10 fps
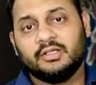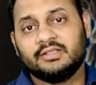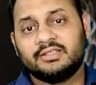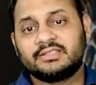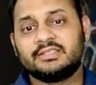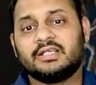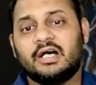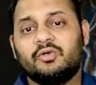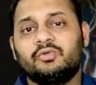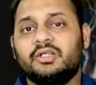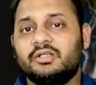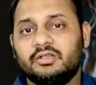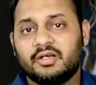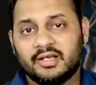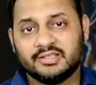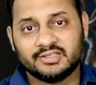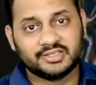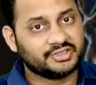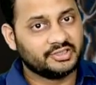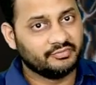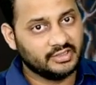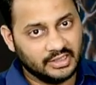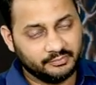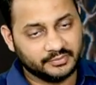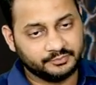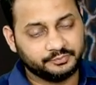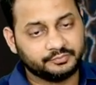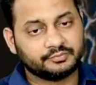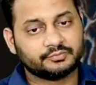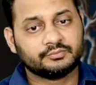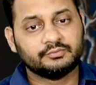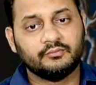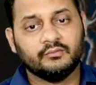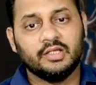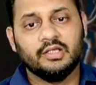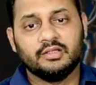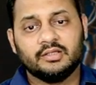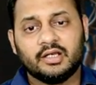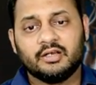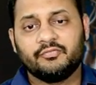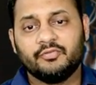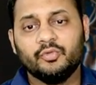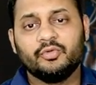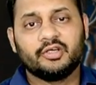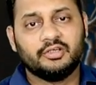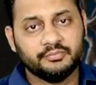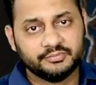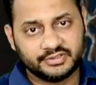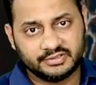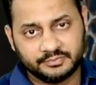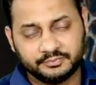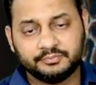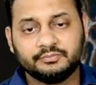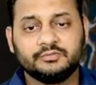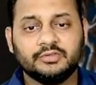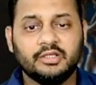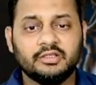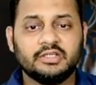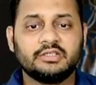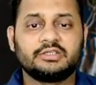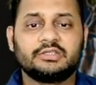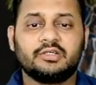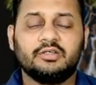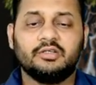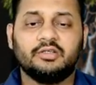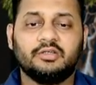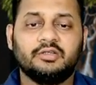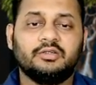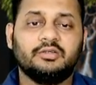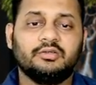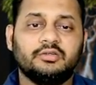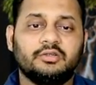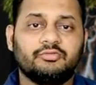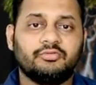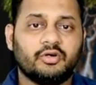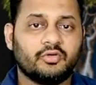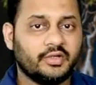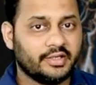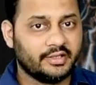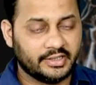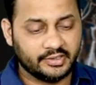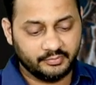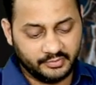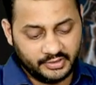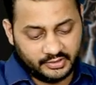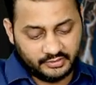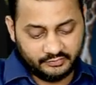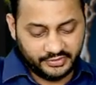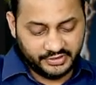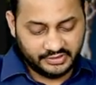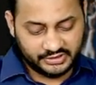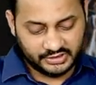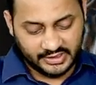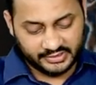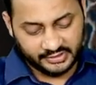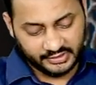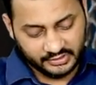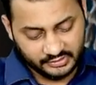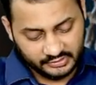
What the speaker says: This is how the transaction will happen. There are few terms in this forward rate agreement which I think